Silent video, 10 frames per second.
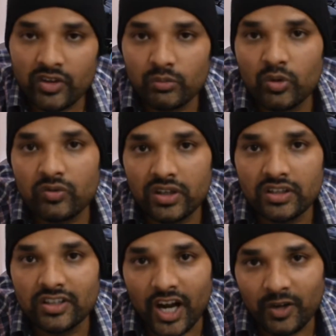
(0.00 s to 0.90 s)
removed
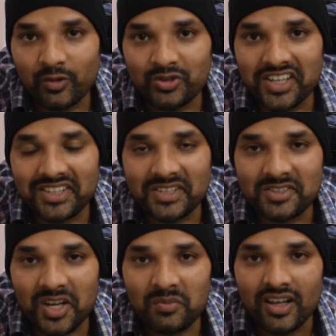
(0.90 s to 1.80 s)
the headphone jack this
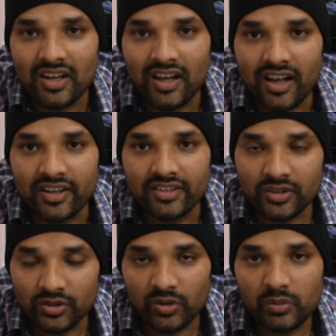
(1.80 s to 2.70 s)
time, and
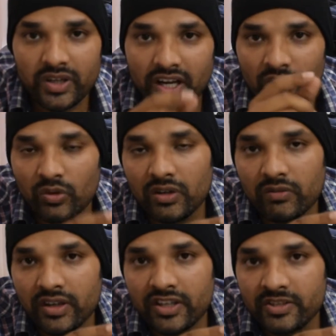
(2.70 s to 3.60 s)
you will be getting only
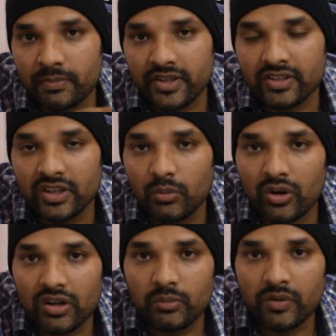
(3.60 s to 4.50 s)
one space in the
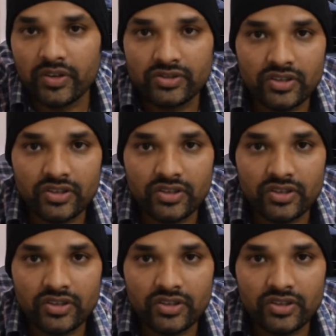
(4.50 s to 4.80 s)
bottom, which